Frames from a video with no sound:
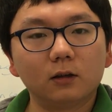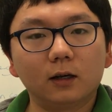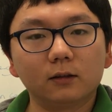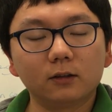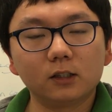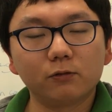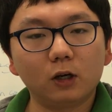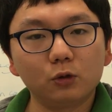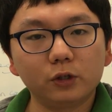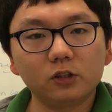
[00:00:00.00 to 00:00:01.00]
and the
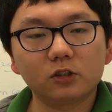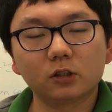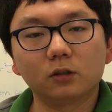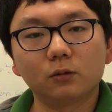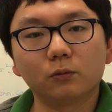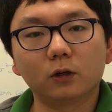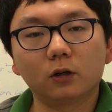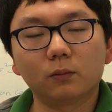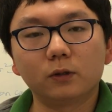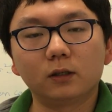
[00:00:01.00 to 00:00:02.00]
evaluation
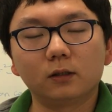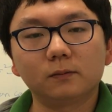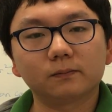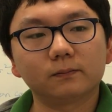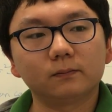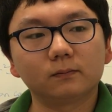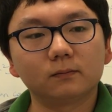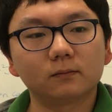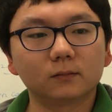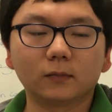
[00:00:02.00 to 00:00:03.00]
will be
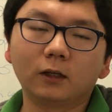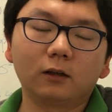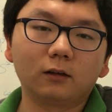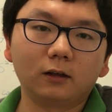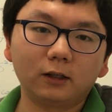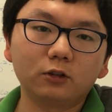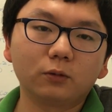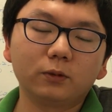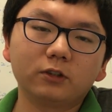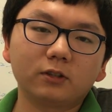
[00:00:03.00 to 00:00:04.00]
a
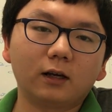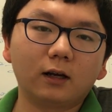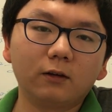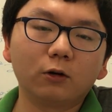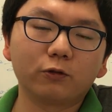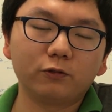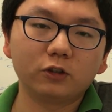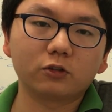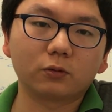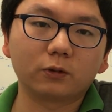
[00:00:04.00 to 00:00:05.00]
little bit
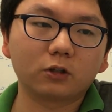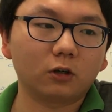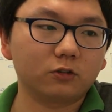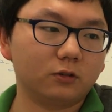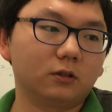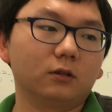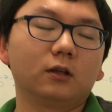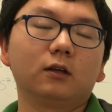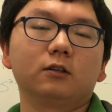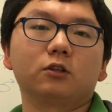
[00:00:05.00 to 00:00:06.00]
unofficial because
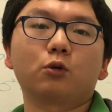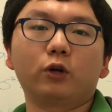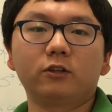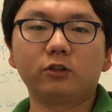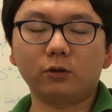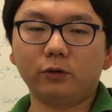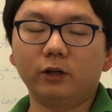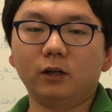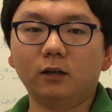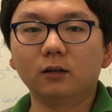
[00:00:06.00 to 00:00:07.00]
the
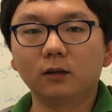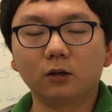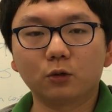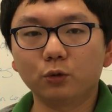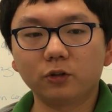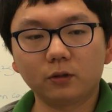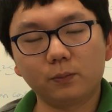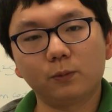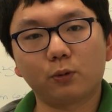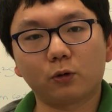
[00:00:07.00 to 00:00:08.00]
criteria couldn't
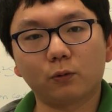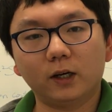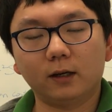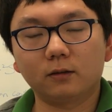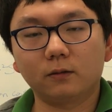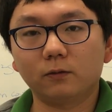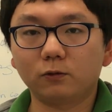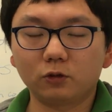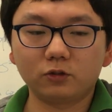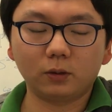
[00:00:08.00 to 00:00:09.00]
be provided.
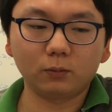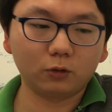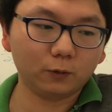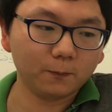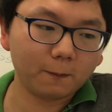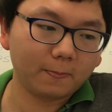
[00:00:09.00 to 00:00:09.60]
For example,